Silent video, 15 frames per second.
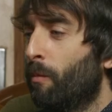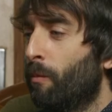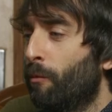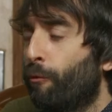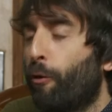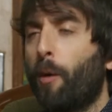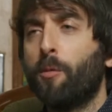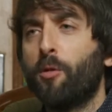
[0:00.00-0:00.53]

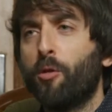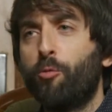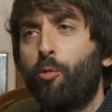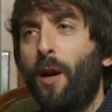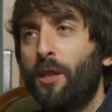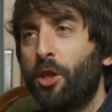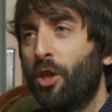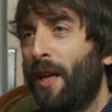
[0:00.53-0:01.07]
forms of
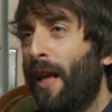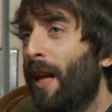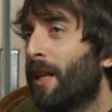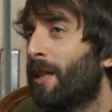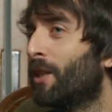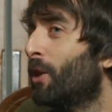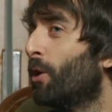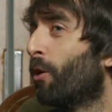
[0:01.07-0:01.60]

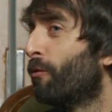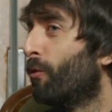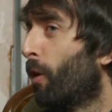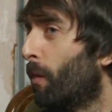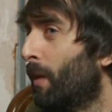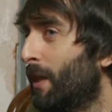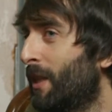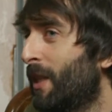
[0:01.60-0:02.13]
rationality, of
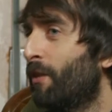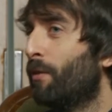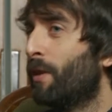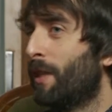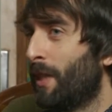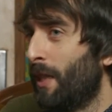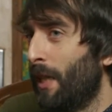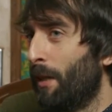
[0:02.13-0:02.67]

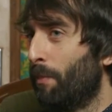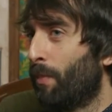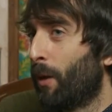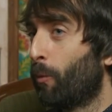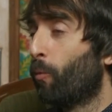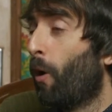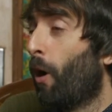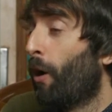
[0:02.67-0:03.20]
normativity,
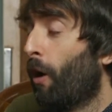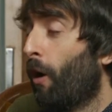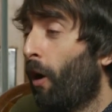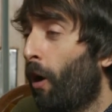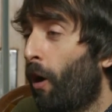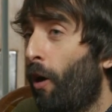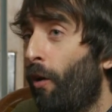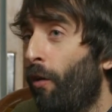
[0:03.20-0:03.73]
but what
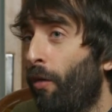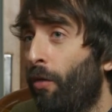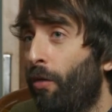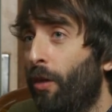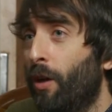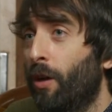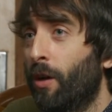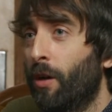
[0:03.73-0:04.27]
are
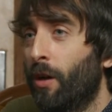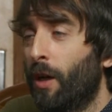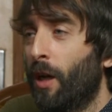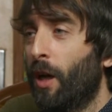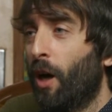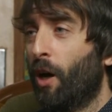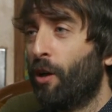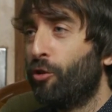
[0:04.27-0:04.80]
the
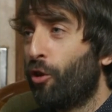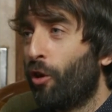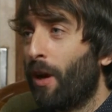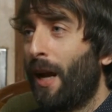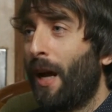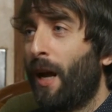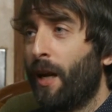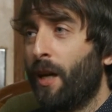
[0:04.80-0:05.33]

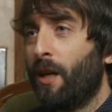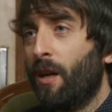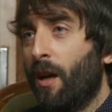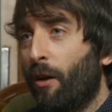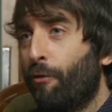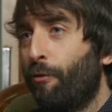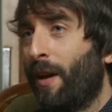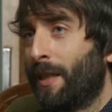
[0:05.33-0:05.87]
underlying
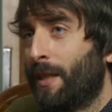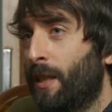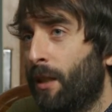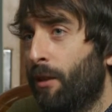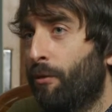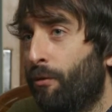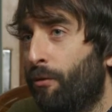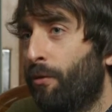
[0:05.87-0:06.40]

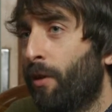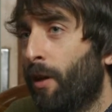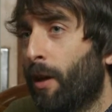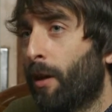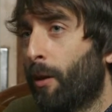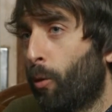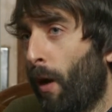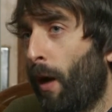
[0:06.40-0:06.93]
affective
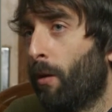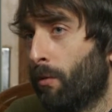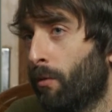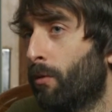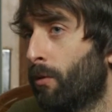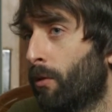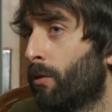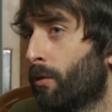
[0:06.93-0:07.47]

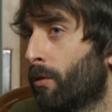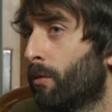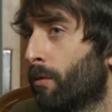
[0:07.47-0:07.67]
grounds.